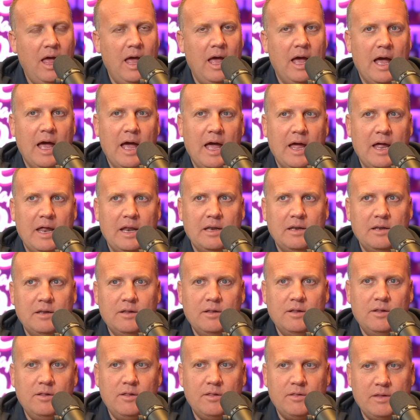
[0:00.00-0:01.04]
and
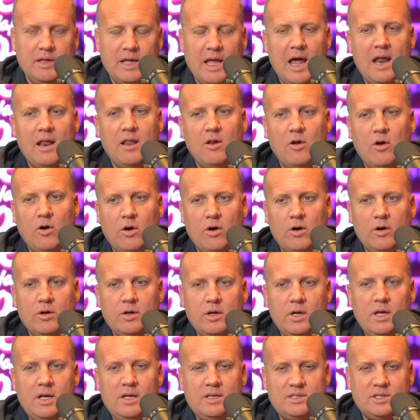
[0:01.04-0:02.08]
the editor.
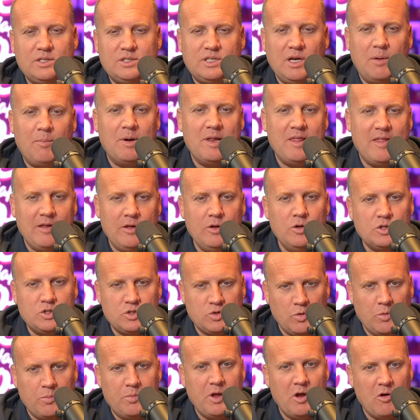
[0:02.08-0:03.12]
This is somebody that used to
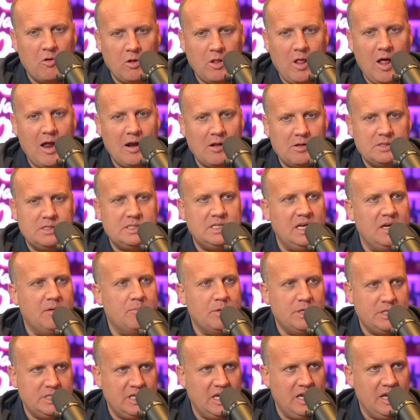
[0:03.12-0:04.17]
appear a lot on
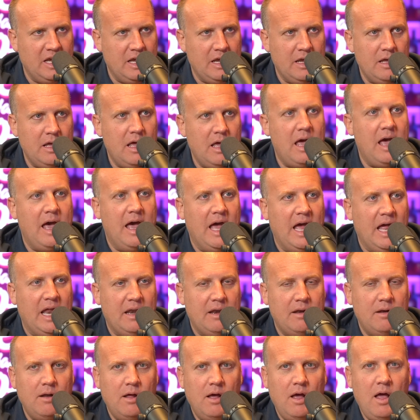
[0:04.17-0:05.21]
CNBC, and
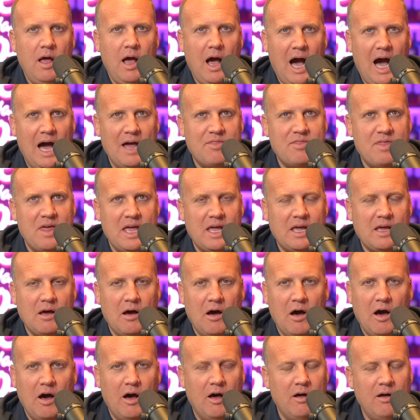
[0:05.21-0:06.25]
I think
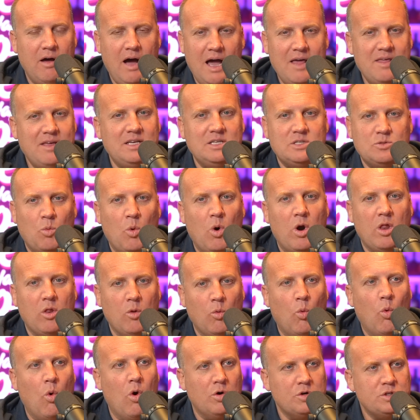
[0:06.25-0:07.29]
he's one of the
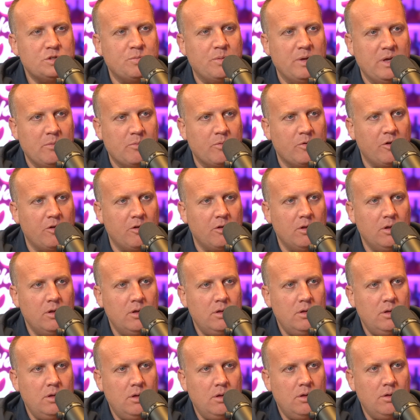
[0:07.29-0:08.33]
worst people.
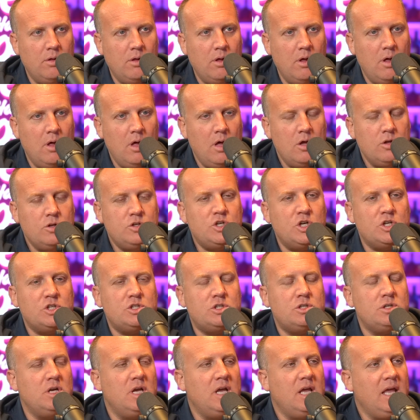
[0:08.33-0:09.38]
Just
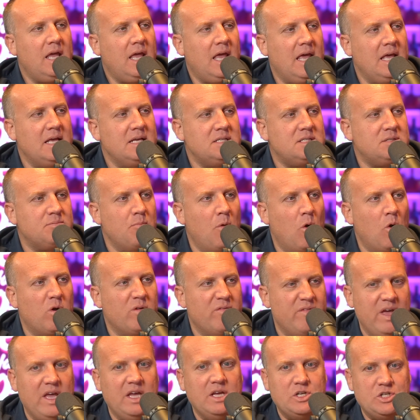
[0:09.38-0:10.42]
his
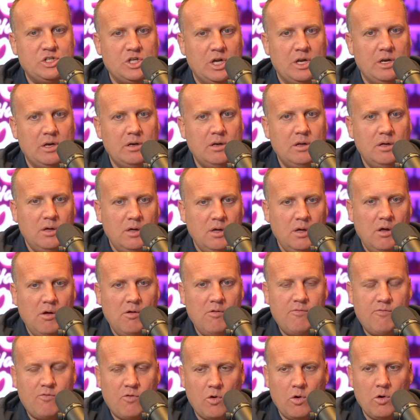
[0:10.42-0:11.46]
motivation
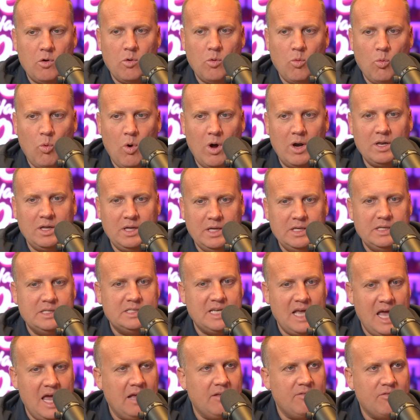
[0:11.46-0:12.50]
for what he's
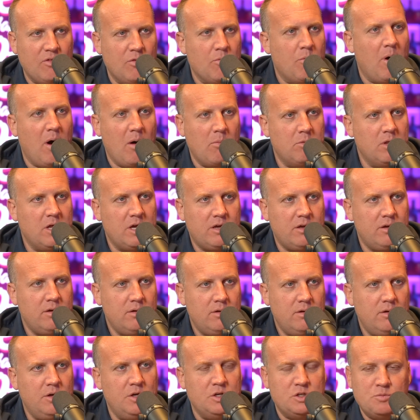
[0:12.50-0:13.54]
saying to the public
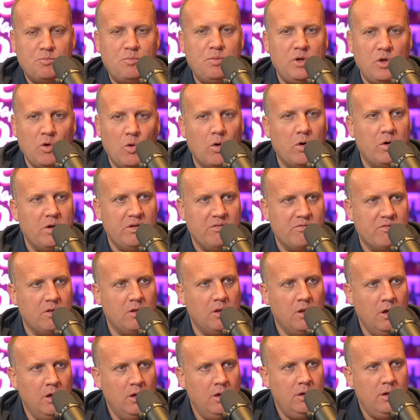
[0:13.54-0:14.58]
is pure evil,
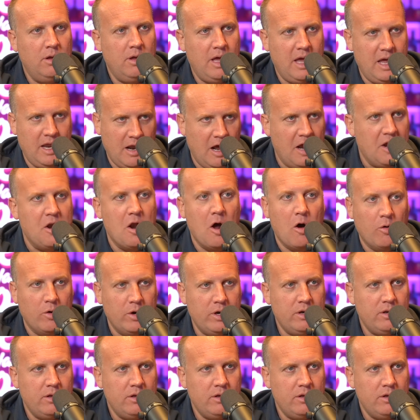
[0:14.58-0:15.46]
and I know it.